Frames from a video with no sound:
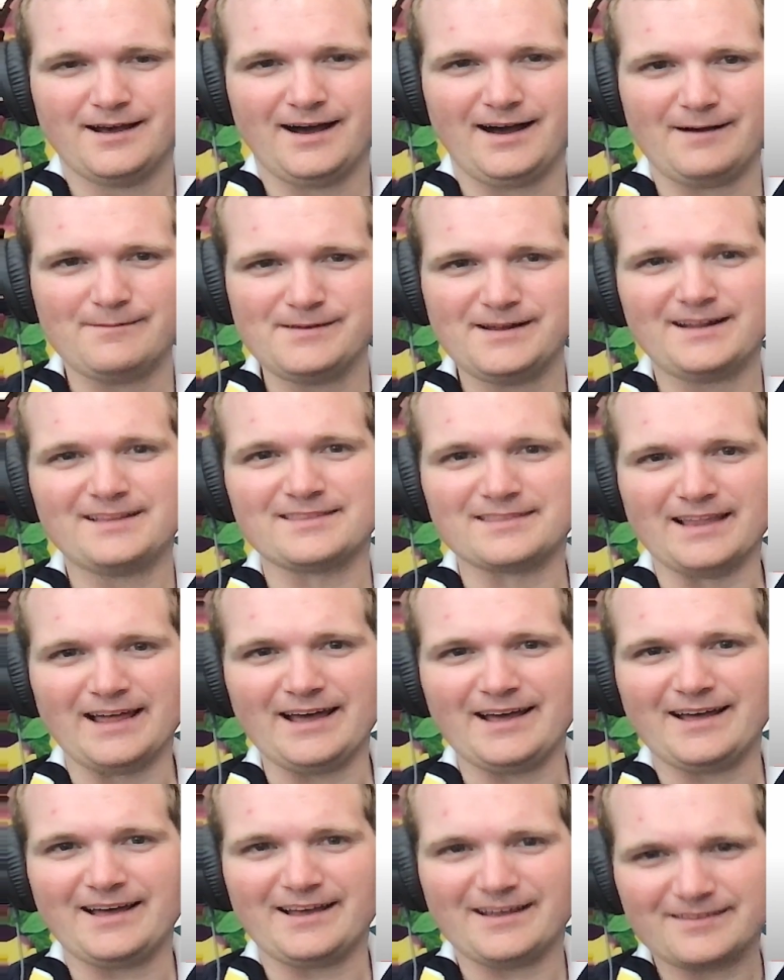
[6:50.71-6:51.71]
I mean,
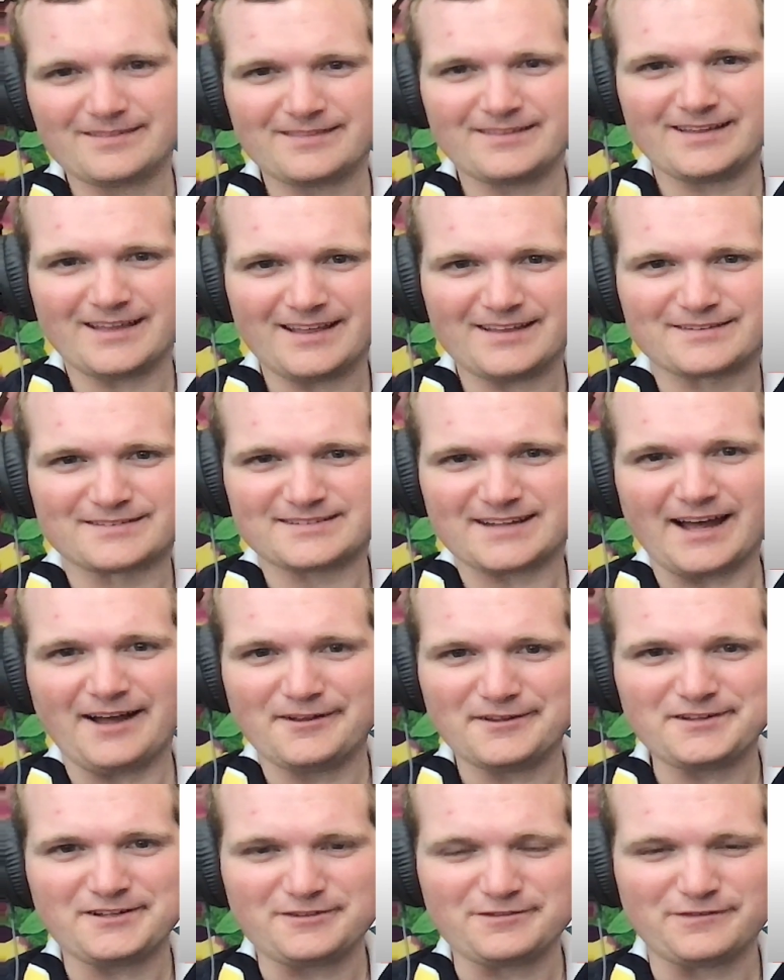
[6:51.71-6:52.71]
it
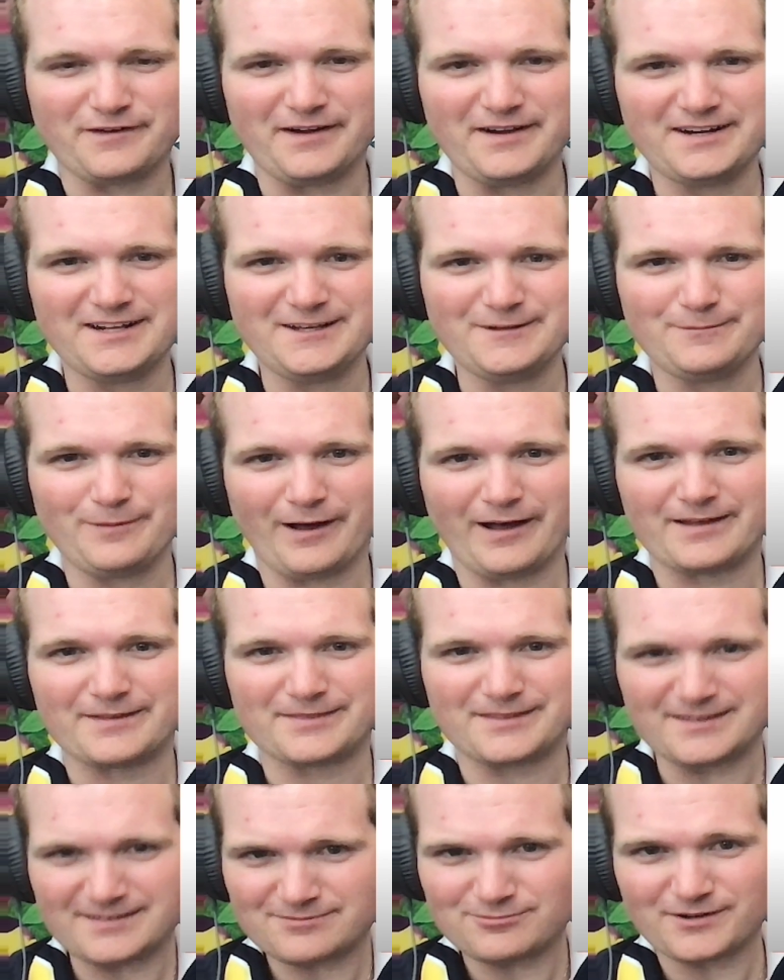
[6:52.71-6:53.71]
sounds funny, but
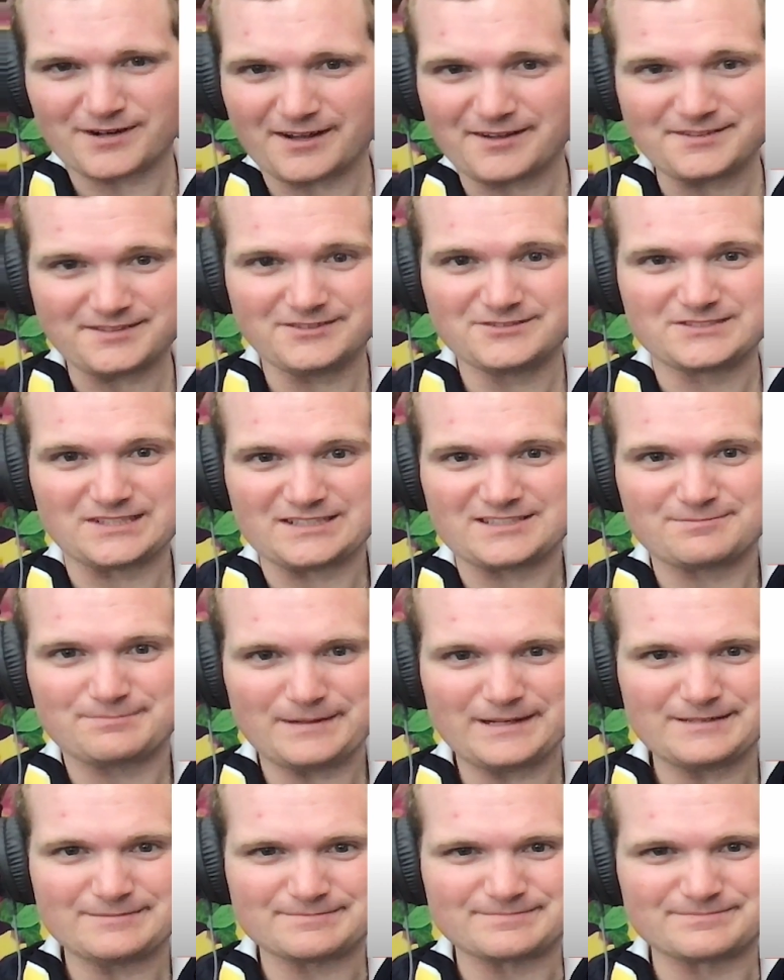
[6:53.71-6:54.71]
this would also just
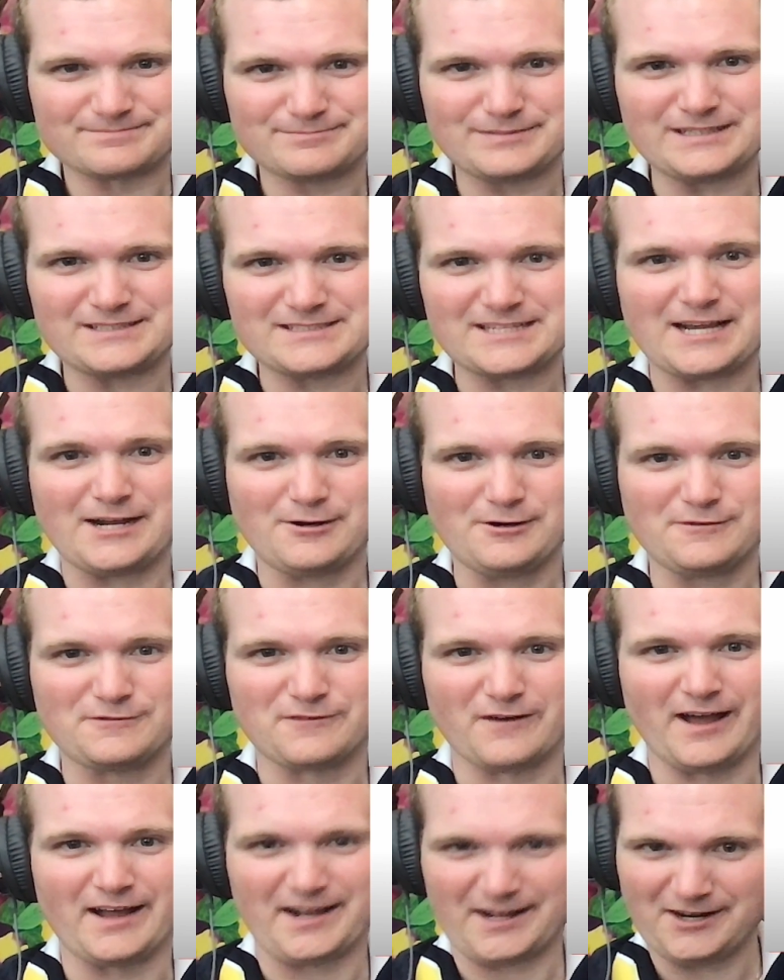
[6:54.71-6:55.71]
be be
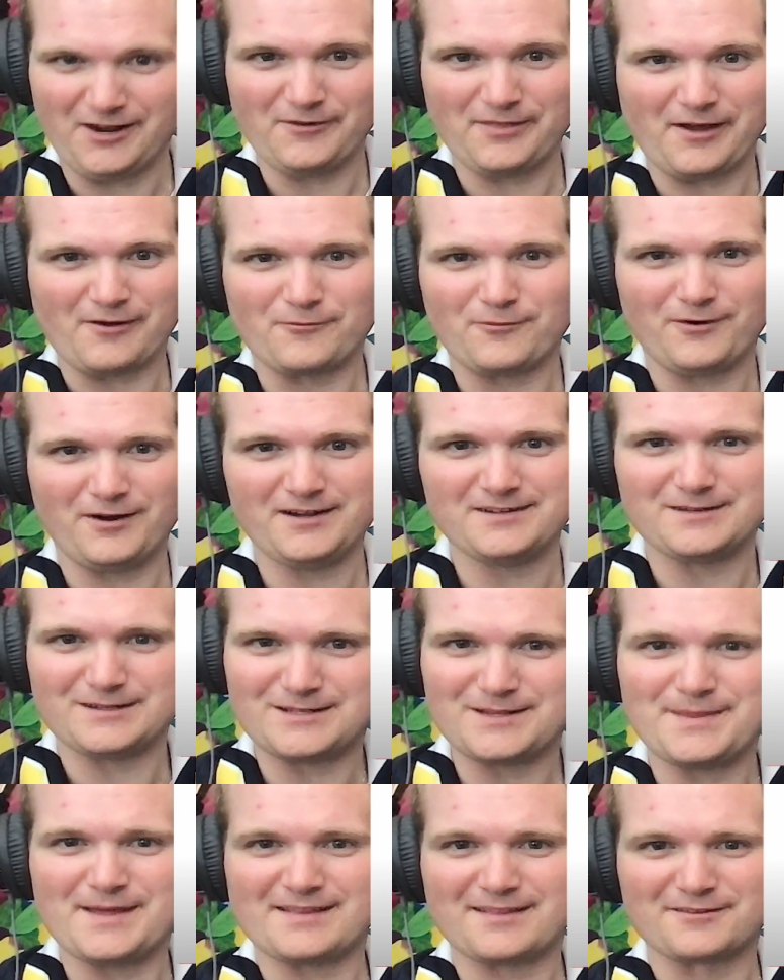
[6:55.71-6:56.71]
terrifying. I know that one he
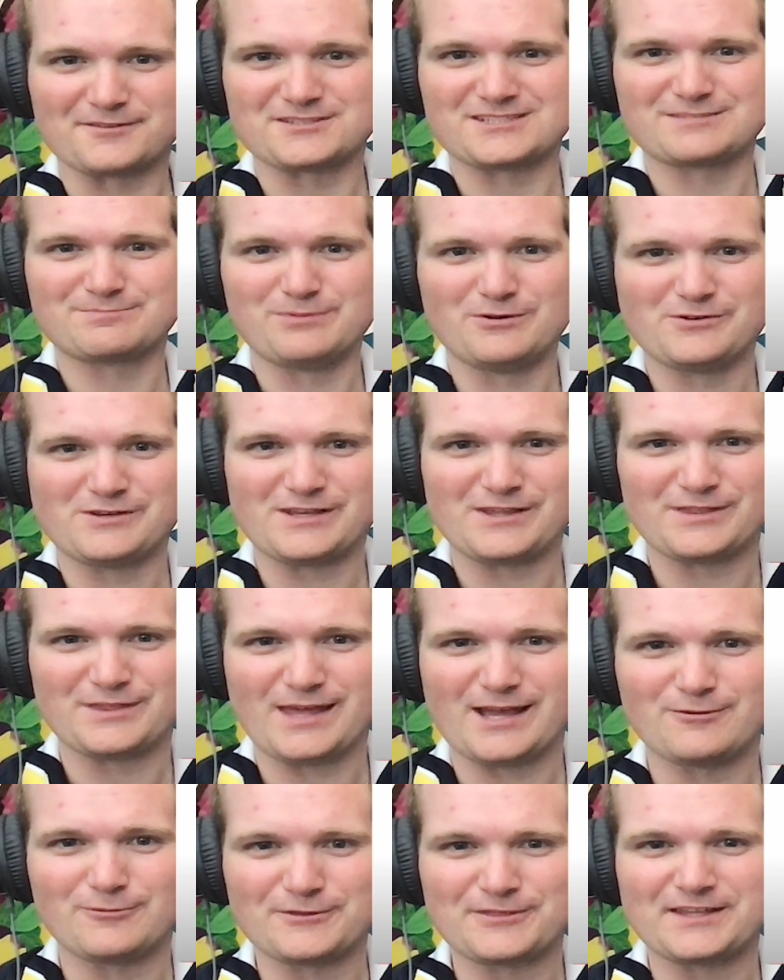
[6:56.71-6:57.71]
did that little spooky
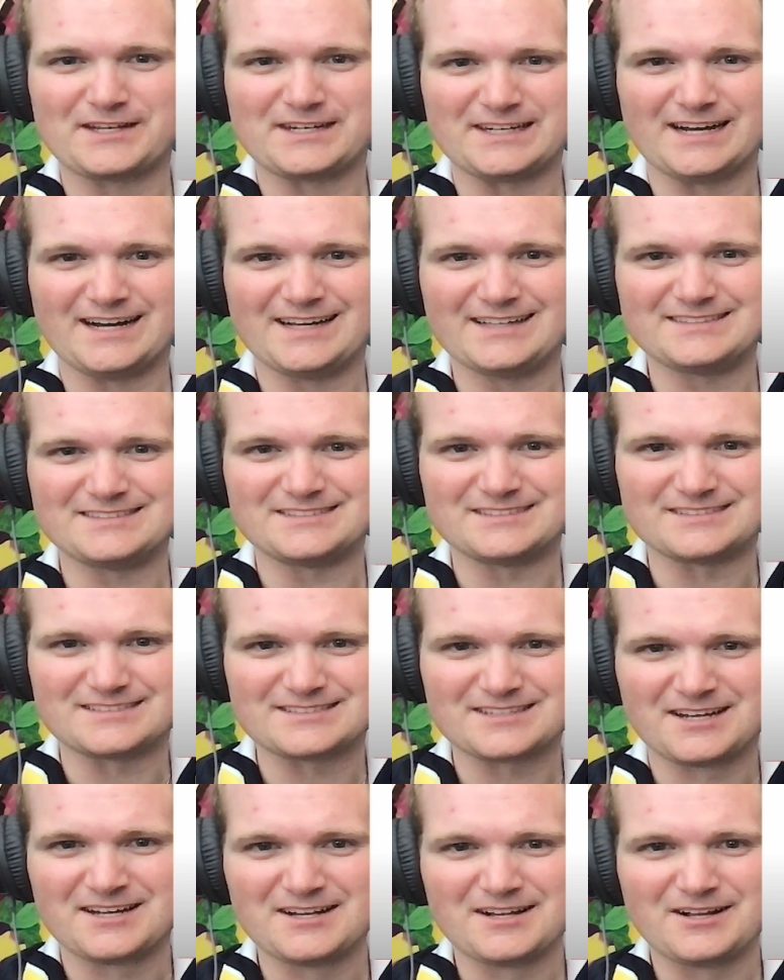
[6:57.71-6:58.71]
thing with the nuns
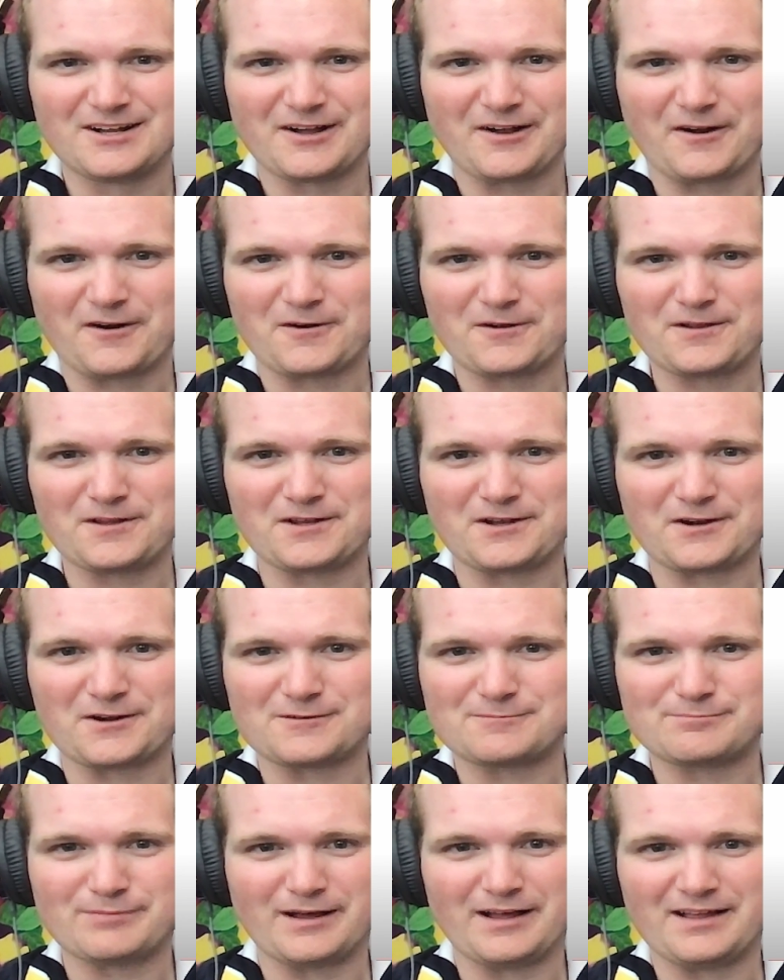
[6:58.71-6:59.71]
earlier,
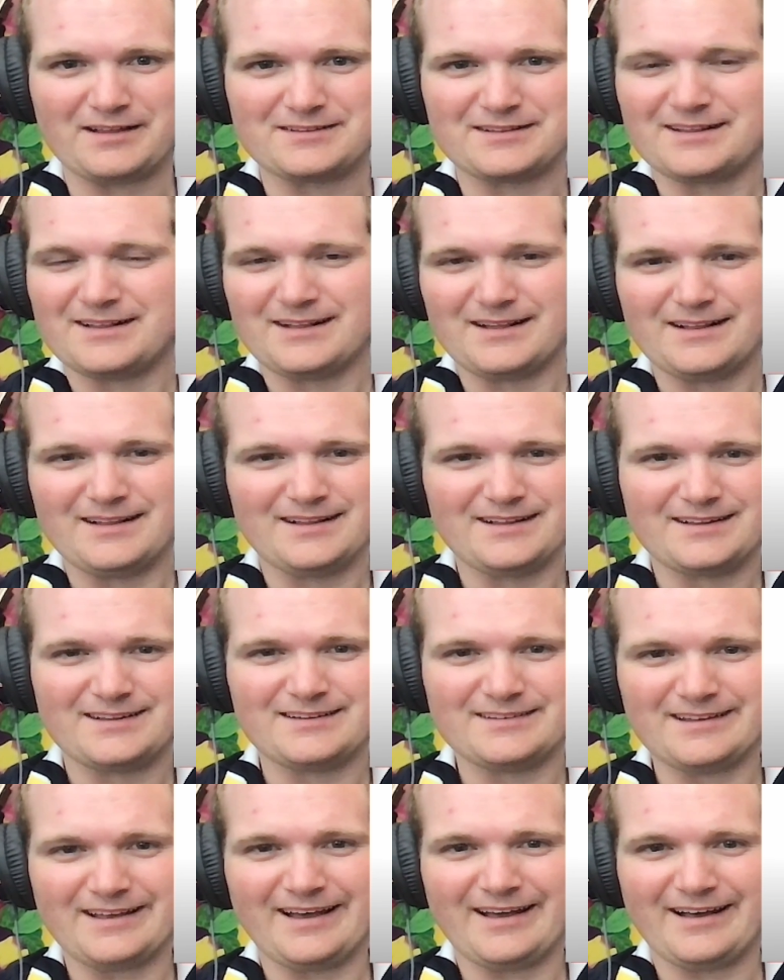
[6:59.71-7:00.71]
but
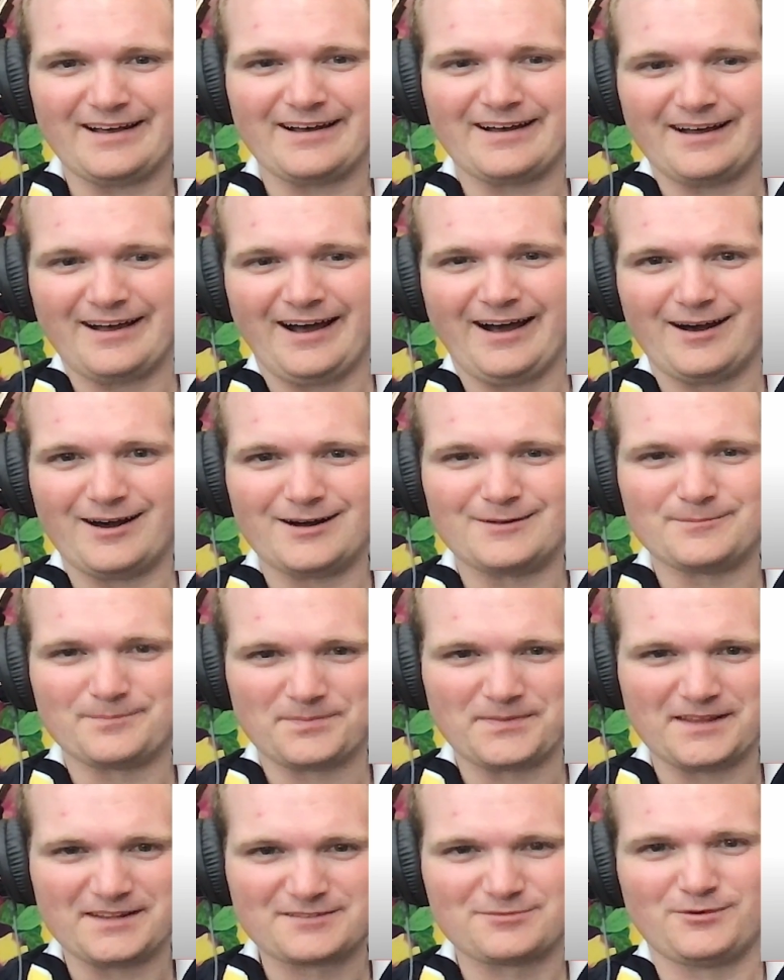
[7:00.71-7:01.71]
yeah, um,
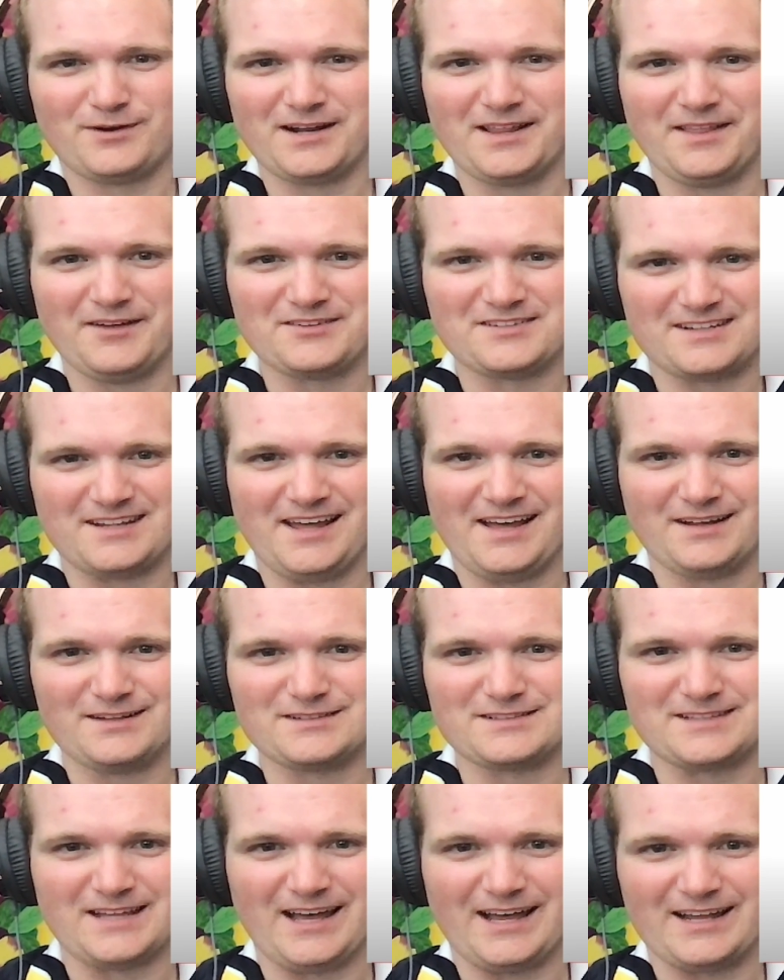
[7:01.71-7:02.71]
it's one of those
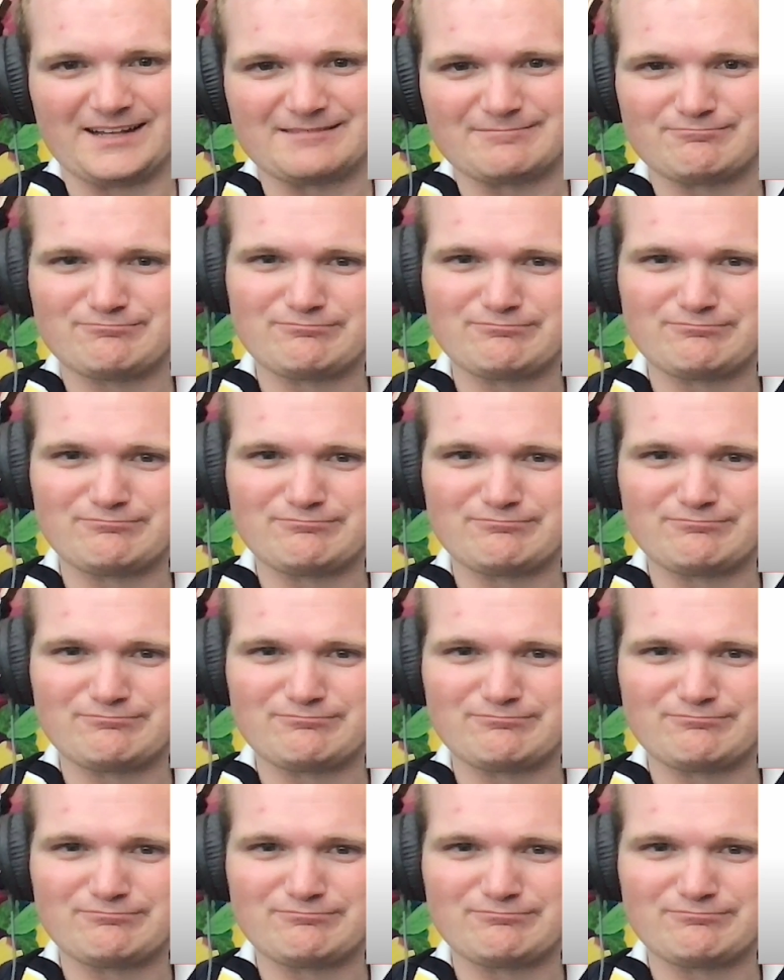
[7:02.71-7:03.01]
things that